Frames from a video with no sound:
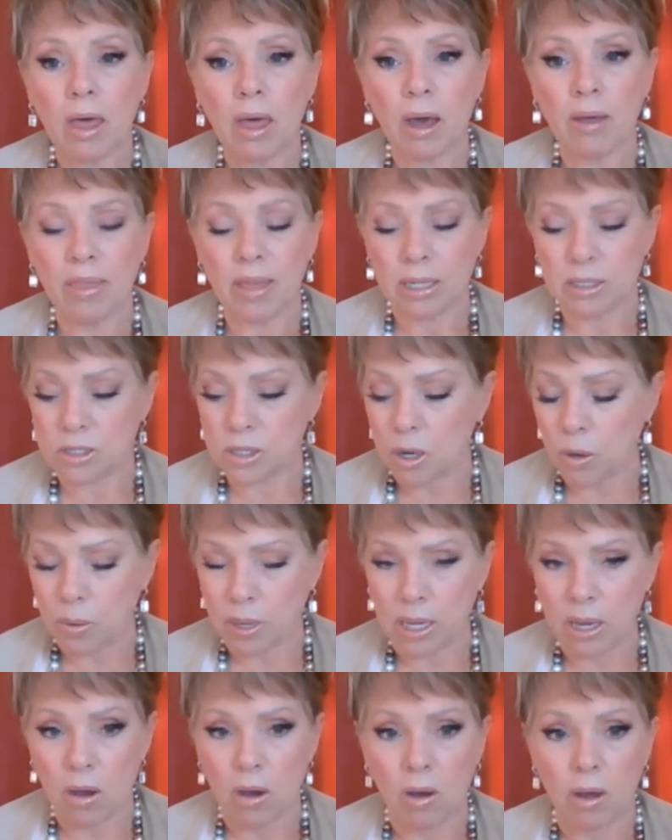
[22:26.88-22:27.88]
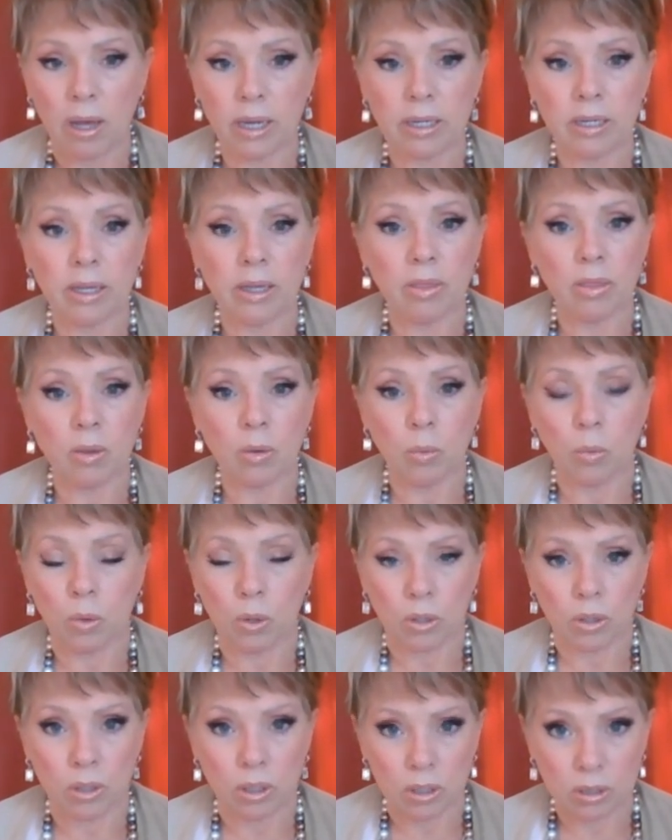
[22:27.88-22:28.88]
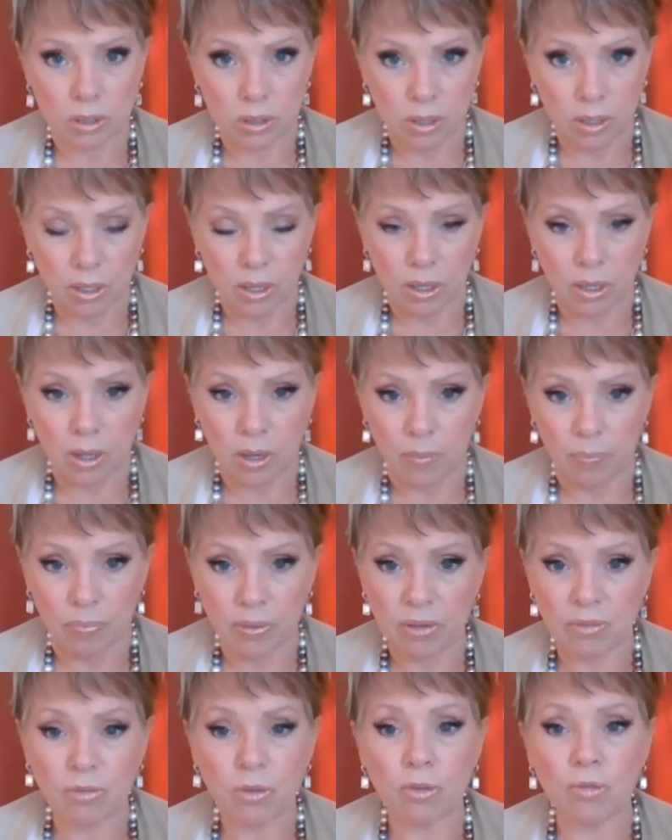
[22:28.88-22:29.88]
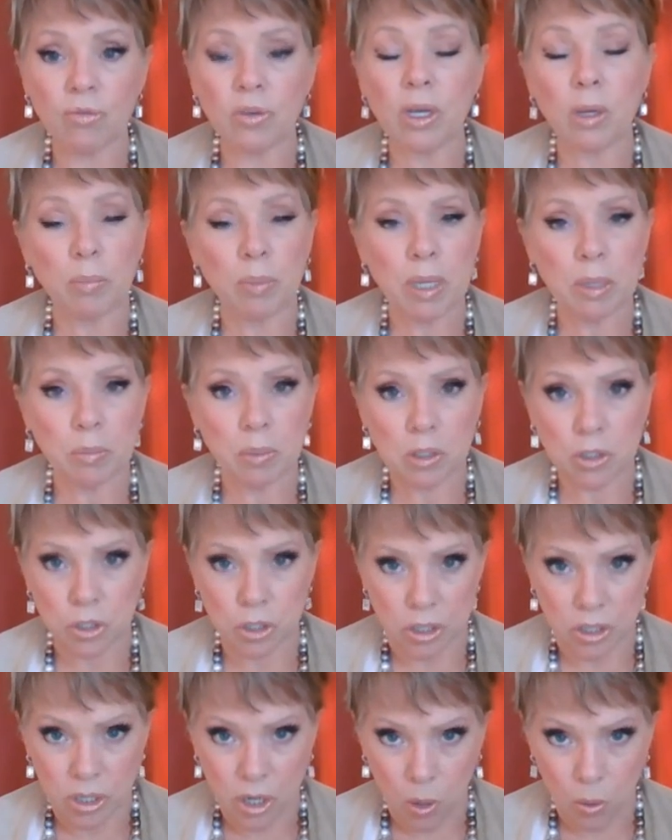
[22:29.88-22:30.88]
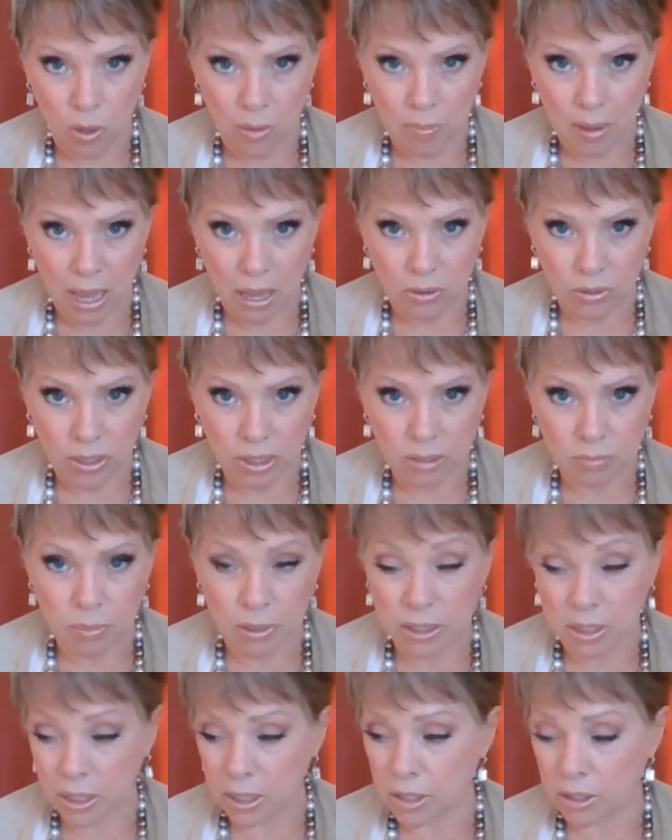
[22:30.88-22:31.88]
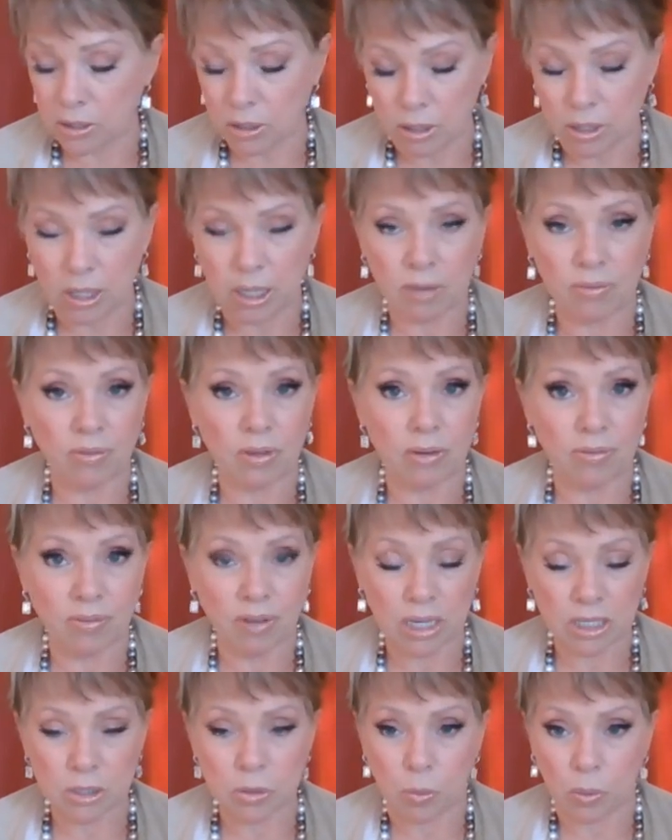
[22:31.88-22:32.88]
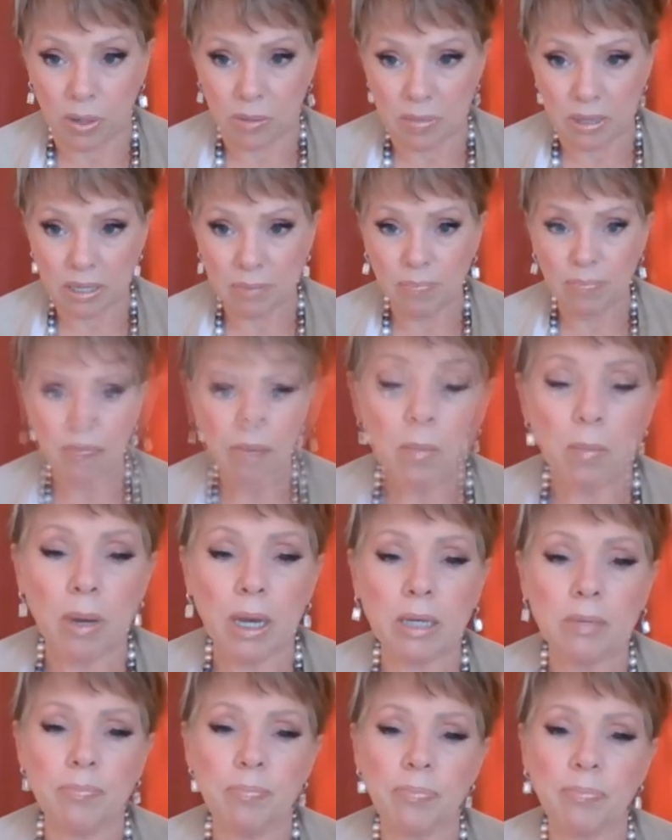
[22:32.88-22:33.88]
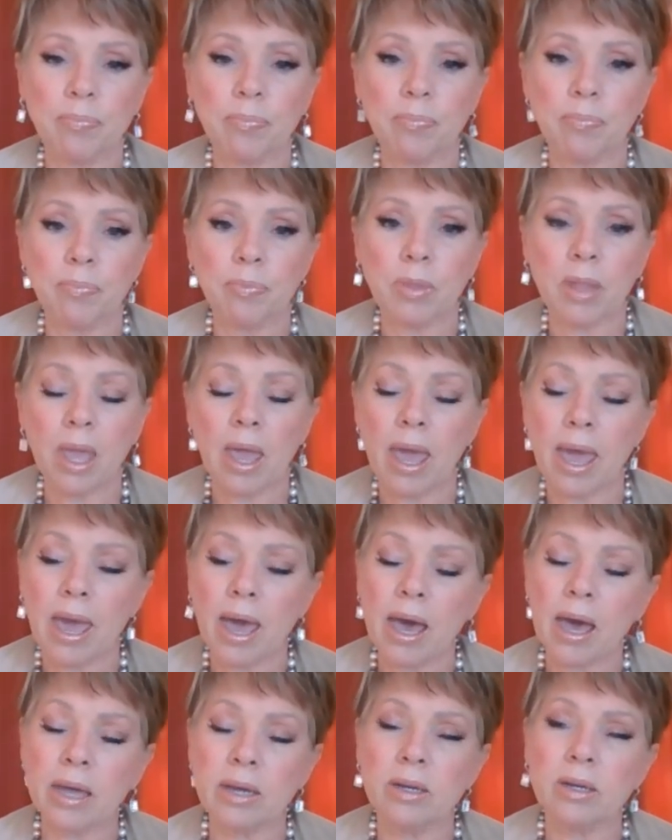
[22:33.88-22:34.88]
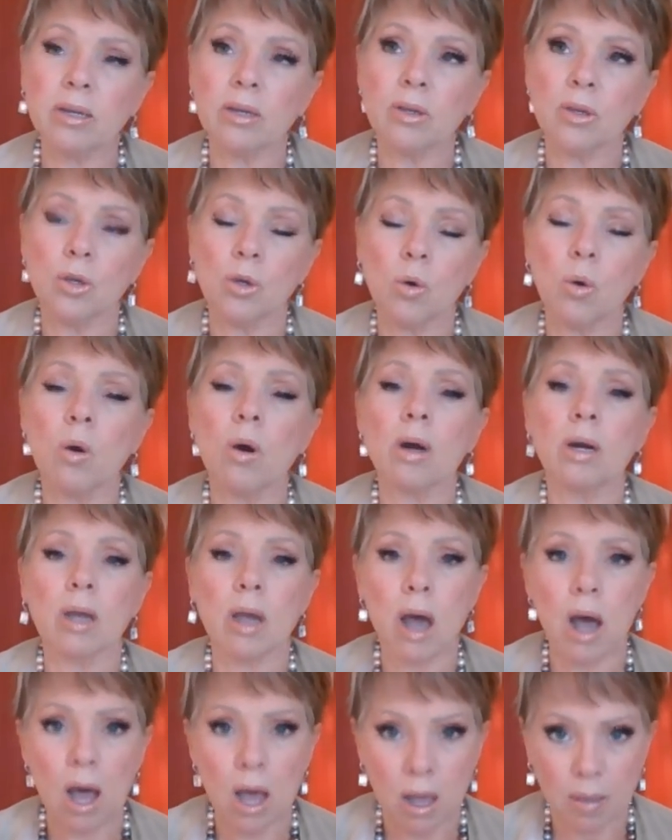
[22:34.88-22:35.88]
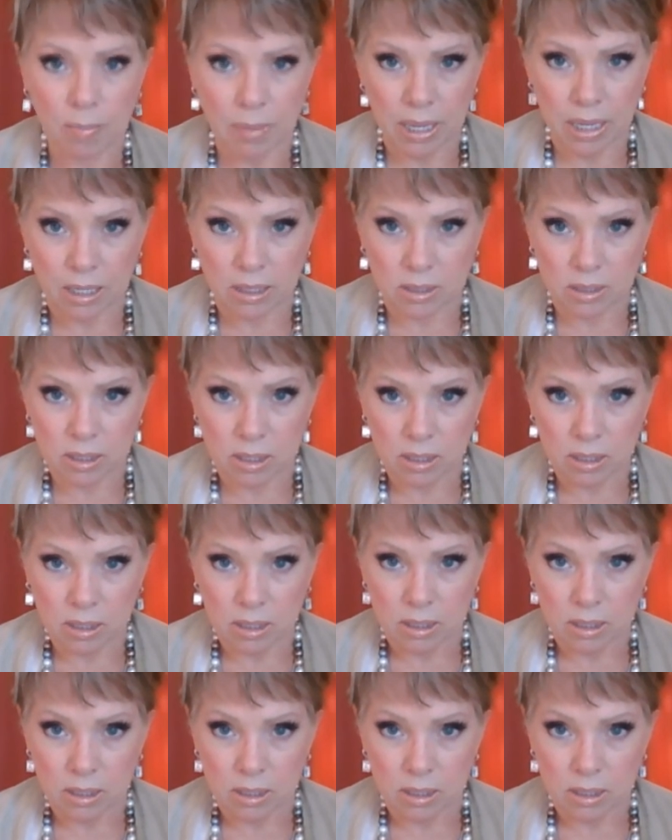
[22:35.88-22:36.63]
that's going on in the world if you feel people should know about it, particularly if it affects women. But add your comment